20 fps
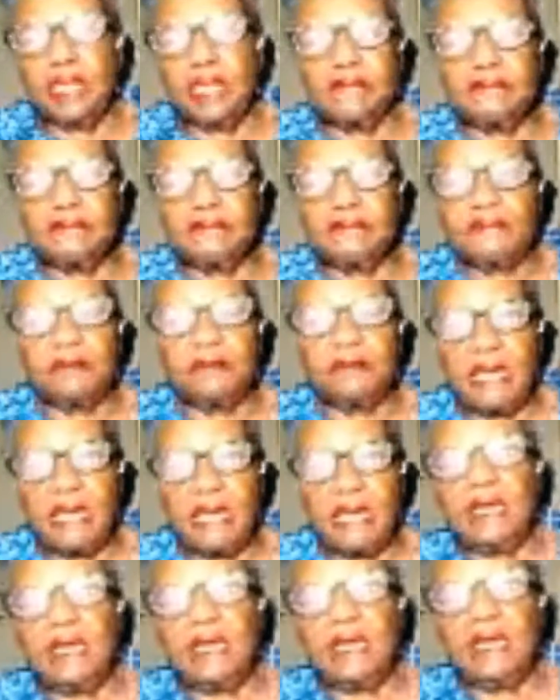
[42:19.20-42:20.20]
and they
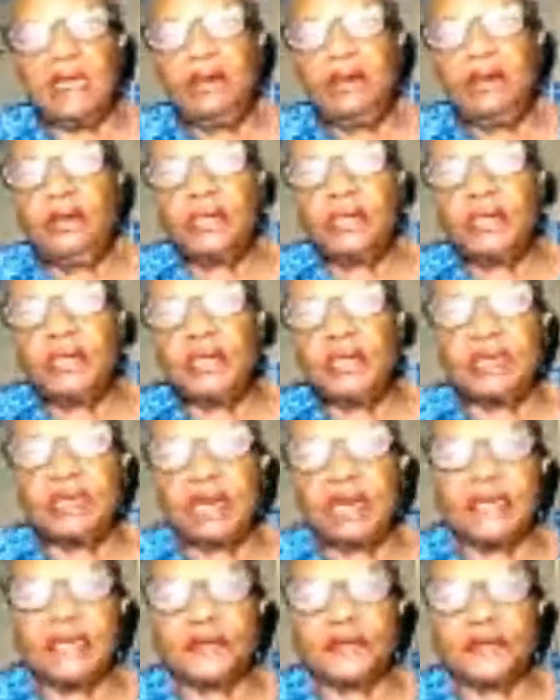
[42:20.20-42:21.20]
end up both
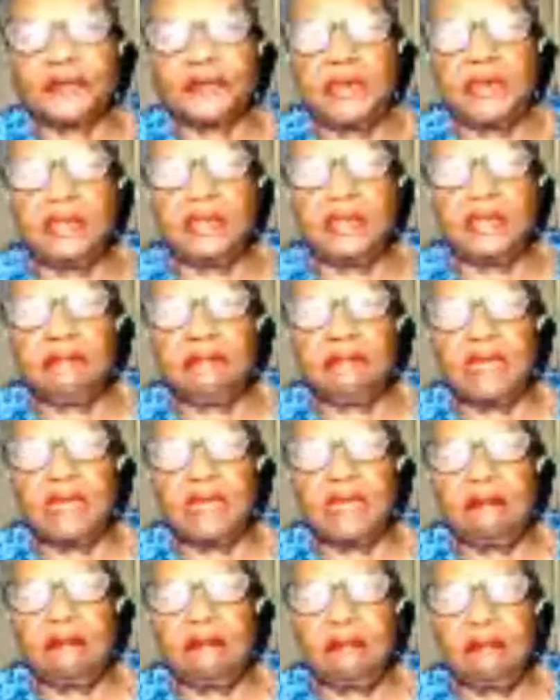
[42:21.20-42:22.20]
going to visit
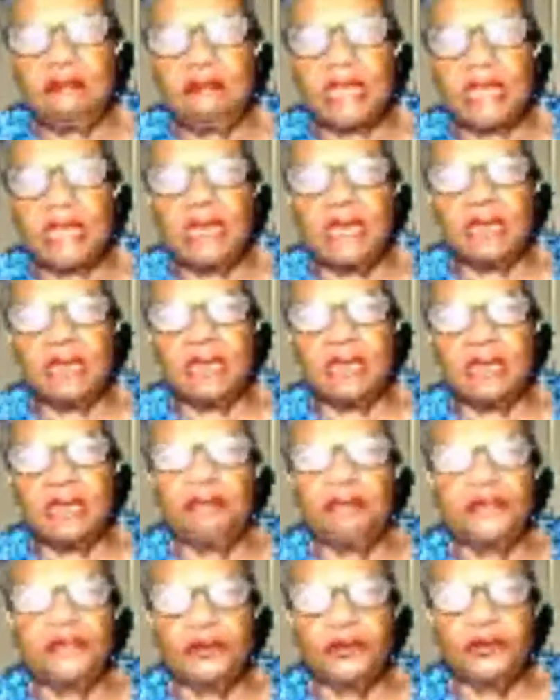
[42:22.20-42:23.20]
men who are
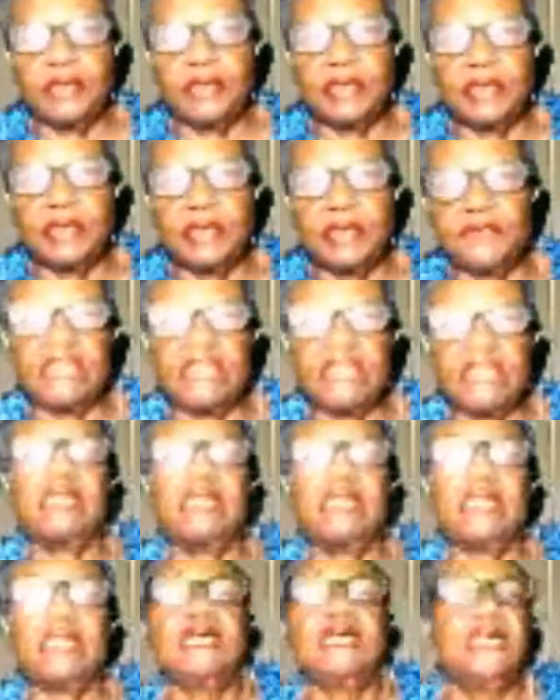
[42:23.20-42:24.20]
incarcerated,
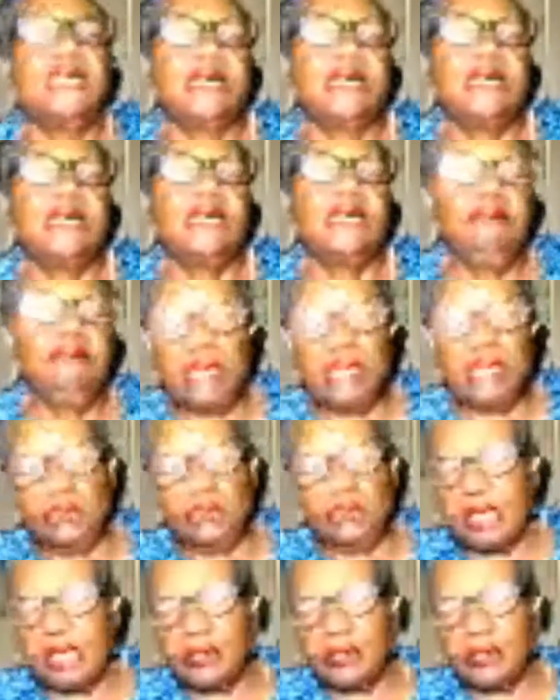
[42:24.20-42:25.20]
and then they
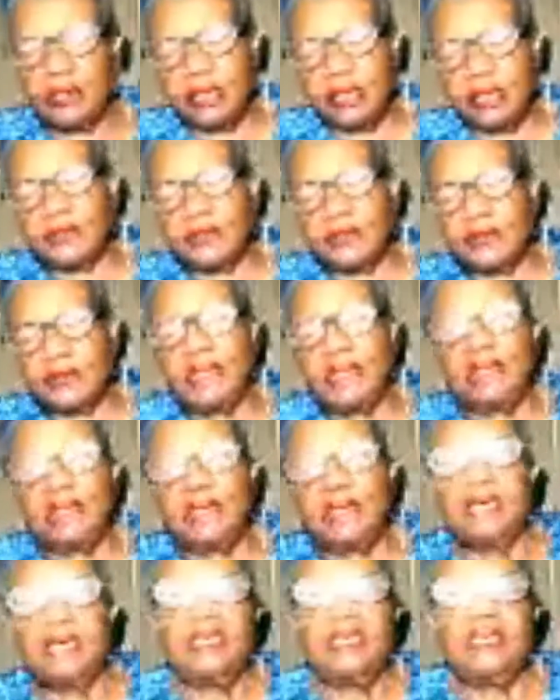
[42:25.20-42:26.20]
letter write.
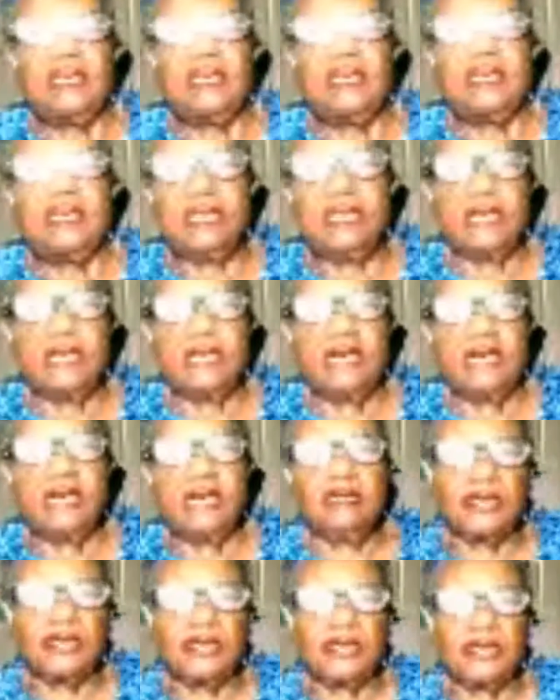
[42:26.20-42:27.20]
They
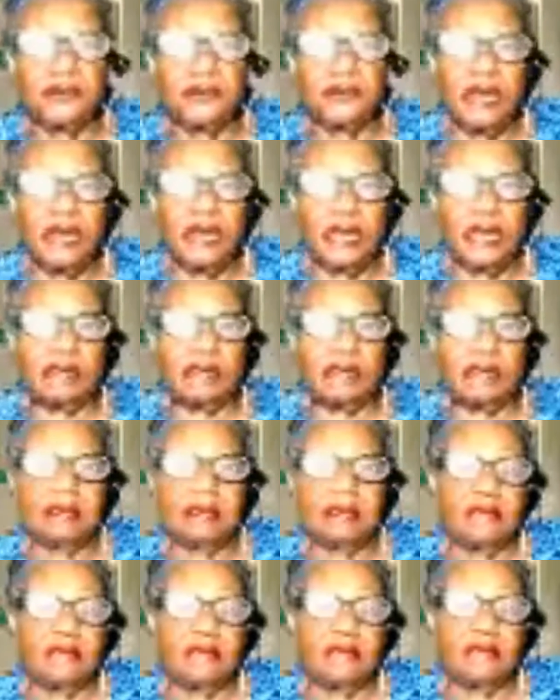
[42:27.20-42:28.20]
communicate through
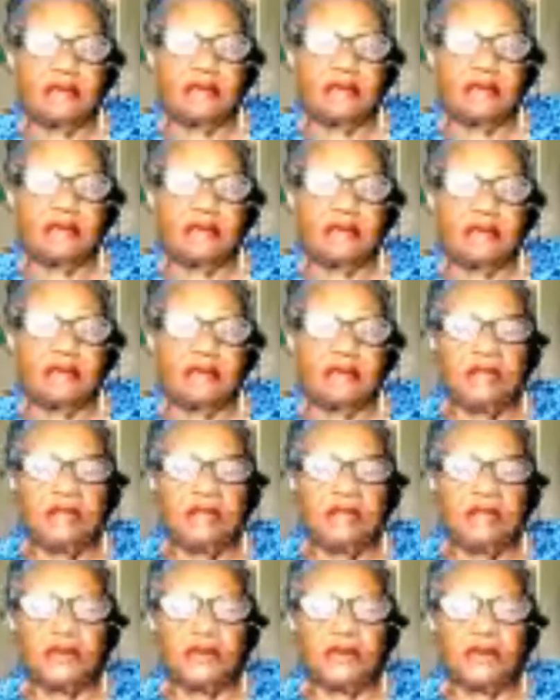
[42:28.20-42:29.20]
letters. I know how
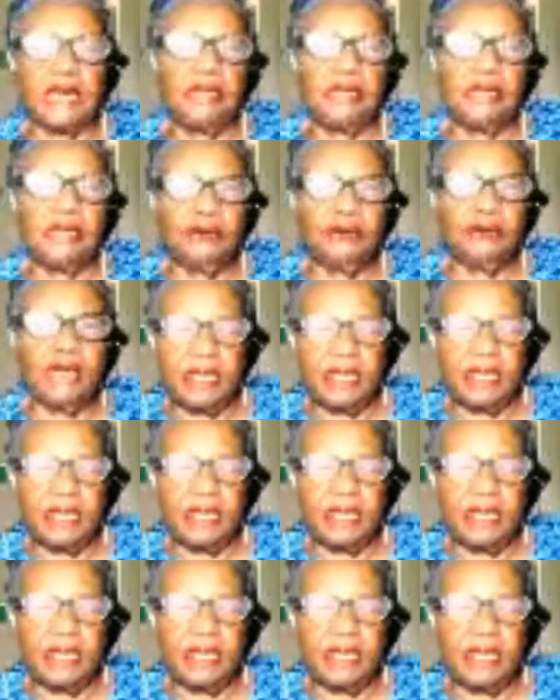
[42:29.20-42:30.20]
that is because that
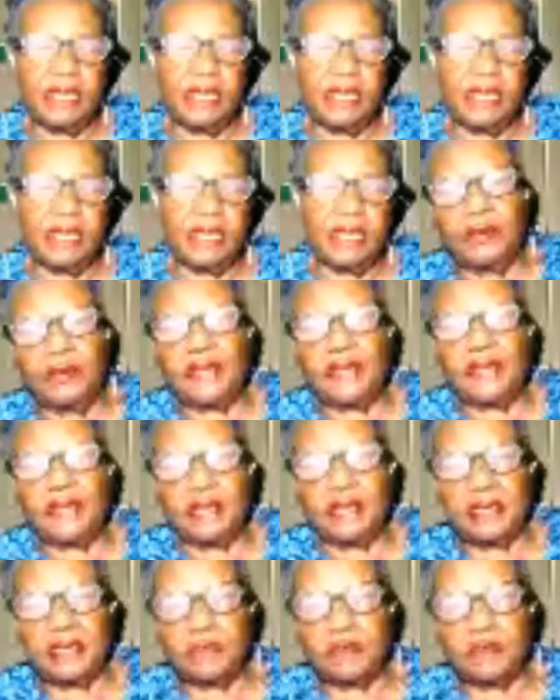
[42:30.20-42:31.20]
is
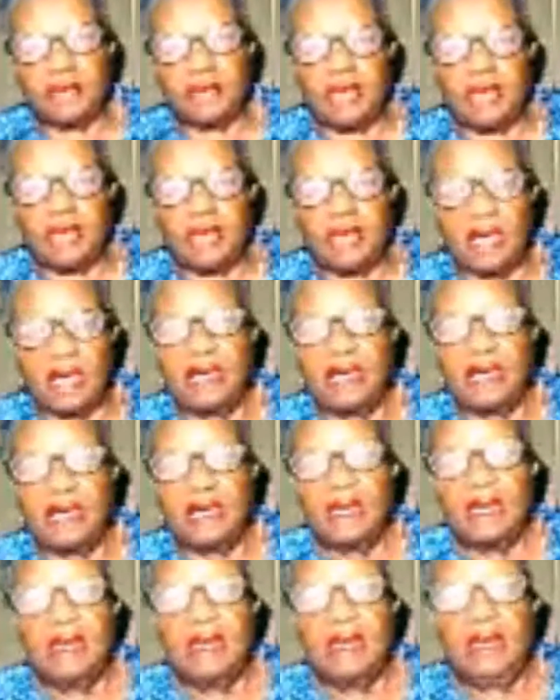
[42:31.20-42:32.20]
what I did
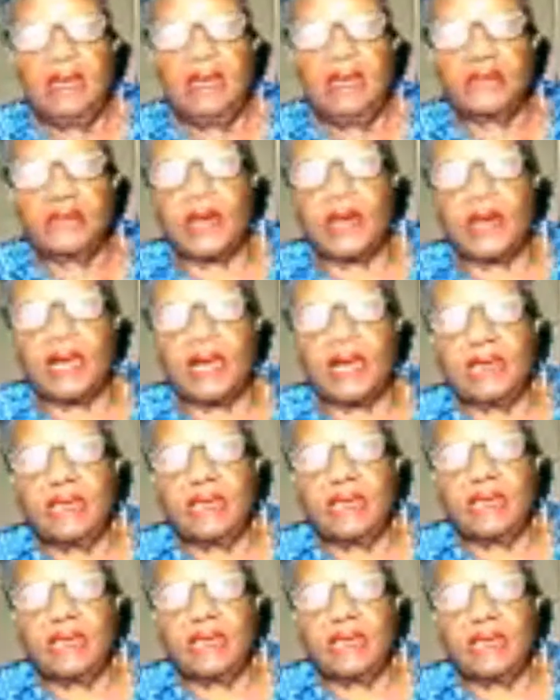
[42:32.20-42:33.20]
when the man that